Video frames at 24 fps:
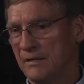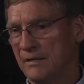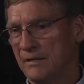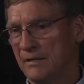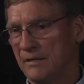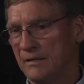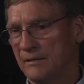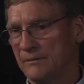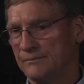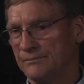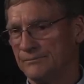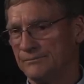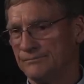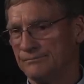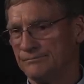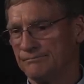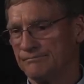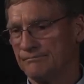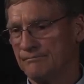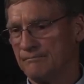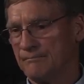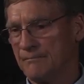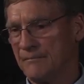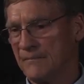uh, um,
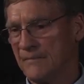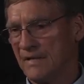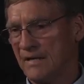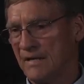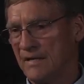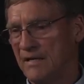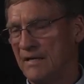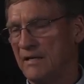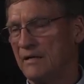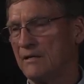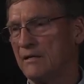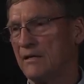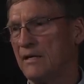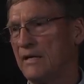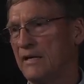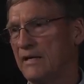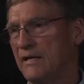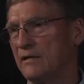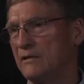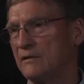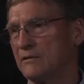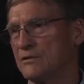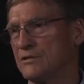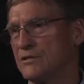e
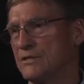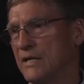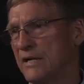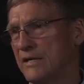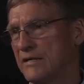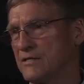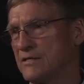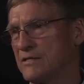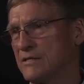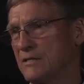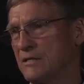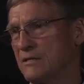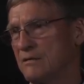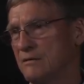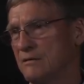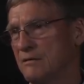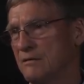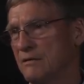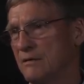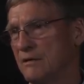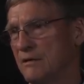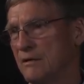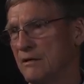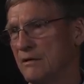Eagle's Nest,
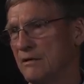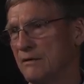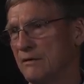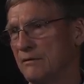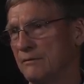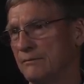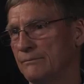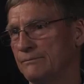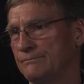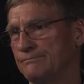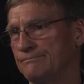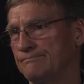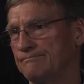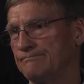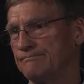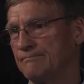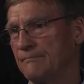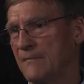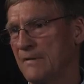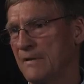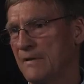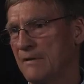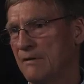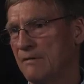uh,
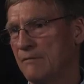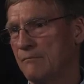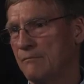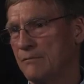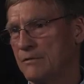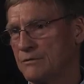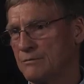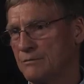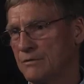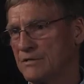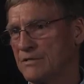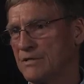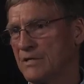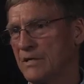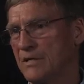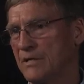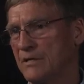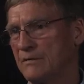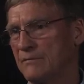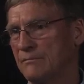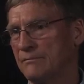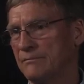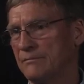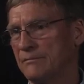which was
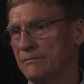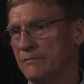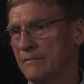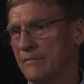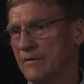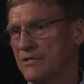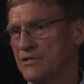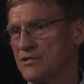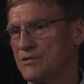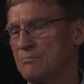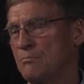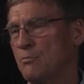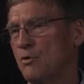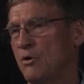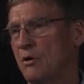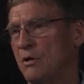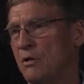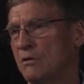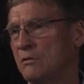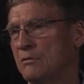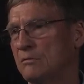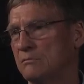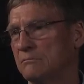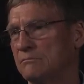a
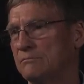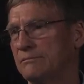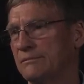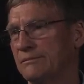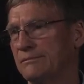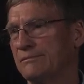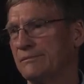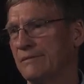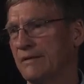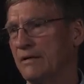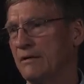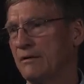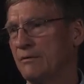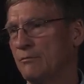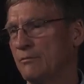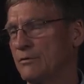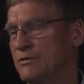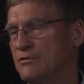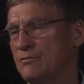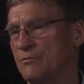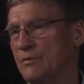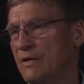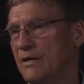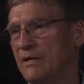small, it
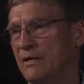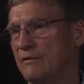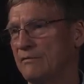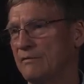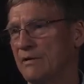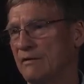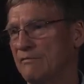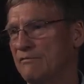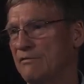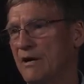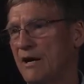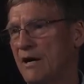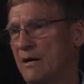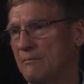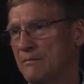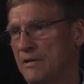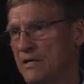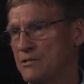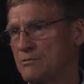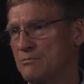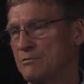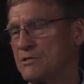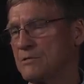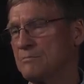wasn't even a fire
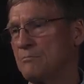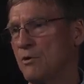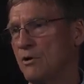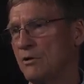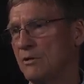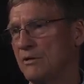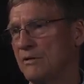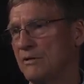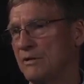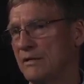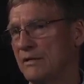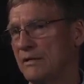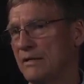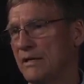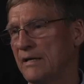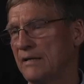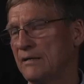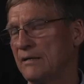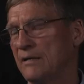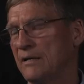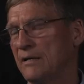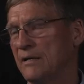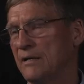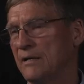base, it was smaller than
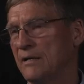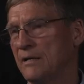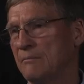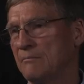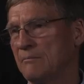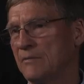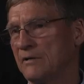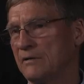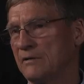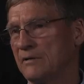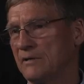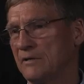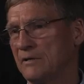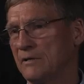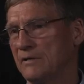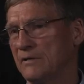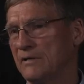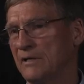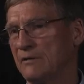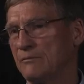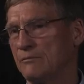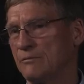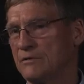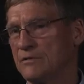that. But uh,
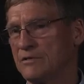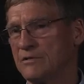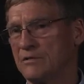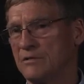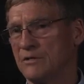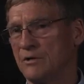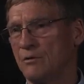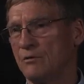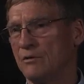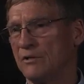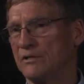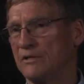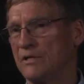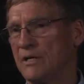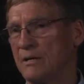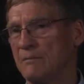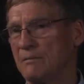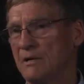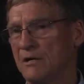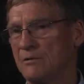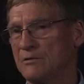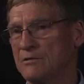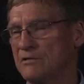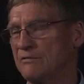that was the only
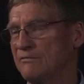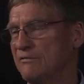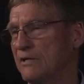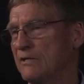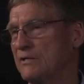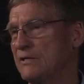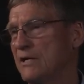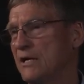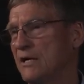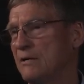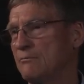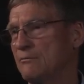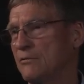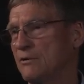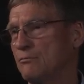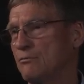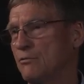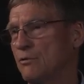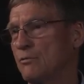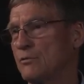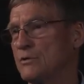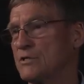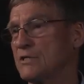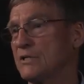time I was in Vietnam
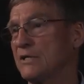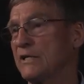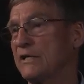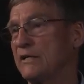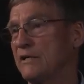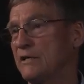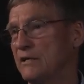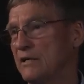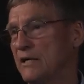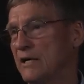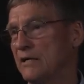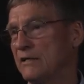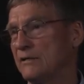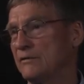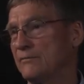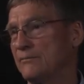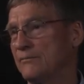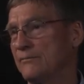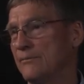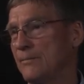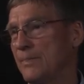when we were sleeted on.